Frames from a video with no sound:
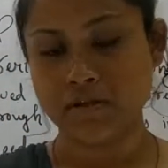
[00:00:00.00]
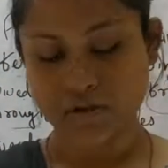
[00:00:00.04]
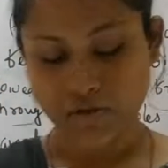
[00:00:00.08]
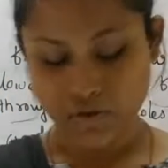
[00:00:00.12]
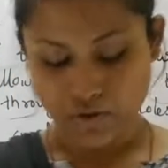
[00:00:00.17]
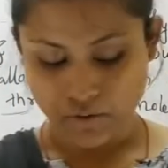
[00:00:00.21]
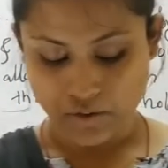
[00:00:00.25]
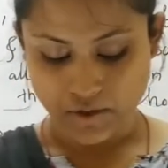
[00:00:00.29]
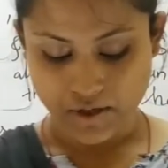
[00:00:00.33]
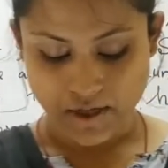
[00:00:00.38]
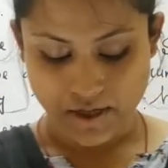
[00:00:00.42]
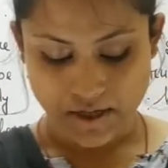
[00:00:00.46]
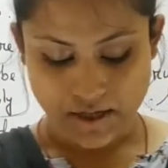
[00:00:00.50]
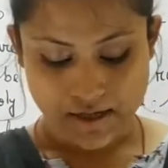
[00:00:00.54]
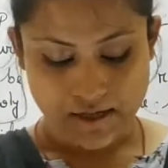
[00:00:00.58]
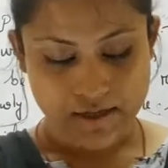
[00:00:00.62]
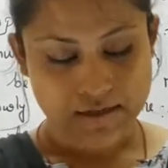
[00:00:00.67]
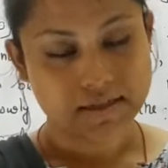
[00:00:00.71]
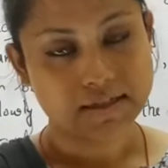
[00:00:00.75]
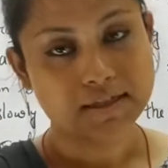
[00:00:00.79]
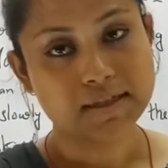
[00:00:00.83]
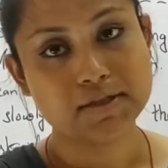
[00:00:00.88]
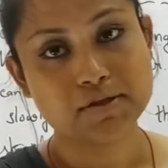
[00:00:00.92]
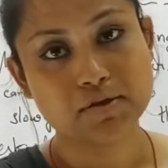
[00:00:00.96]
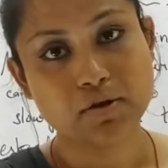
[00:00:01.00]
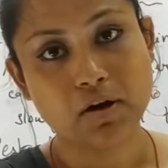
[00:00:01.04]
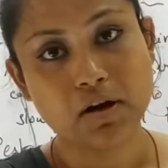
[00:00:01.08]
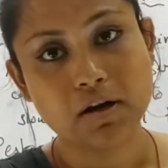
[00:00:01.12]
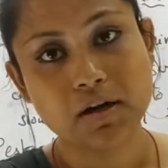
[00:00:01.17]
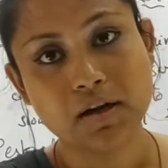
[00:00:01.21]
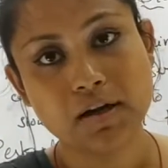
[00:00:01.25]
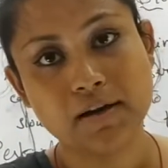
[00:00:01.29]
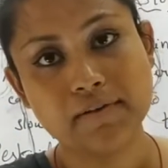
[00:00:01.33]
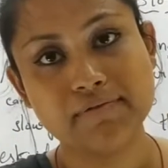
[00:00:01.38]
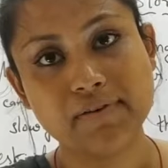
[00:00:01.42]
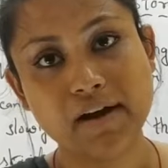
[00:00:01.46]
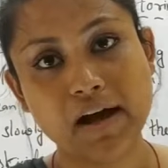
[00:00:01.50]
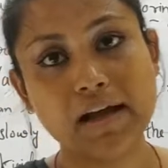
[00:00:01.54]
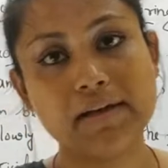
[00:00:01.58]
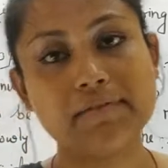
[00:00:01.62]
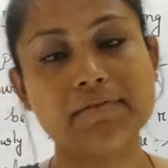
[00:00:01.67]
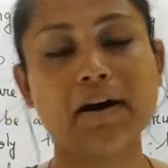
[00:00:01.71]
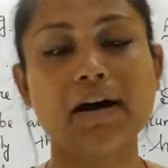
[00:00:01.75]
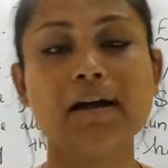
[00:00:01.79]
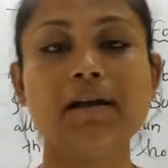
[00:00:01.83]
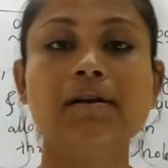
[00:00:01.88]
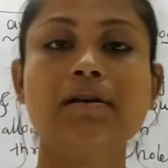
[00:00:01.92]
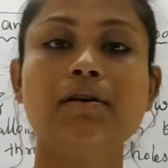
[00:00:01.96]
Okay, this is called
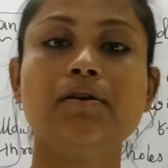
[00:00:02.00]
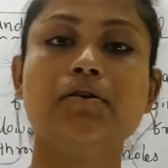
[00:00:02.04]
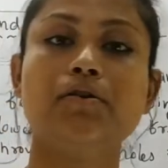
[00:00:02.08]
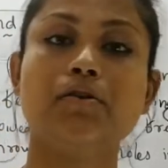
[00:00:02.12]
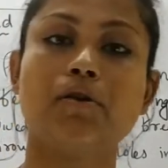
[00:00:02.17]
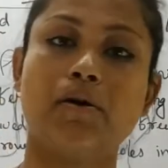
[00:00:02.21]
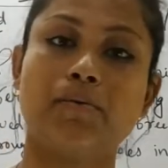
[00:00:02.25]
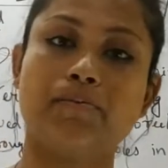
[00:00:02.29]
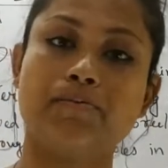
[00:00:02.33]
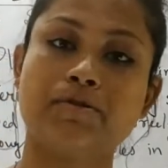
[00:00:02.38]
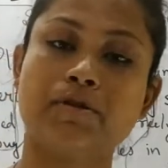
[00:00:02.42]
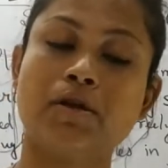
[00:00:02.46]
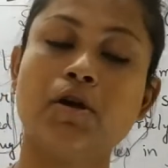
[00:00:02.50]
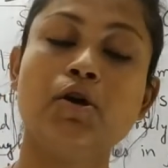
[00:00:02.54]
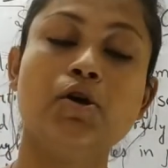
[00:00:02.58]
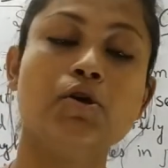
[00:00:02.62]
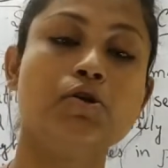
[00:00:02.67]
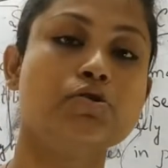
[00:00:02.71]
fiber crops.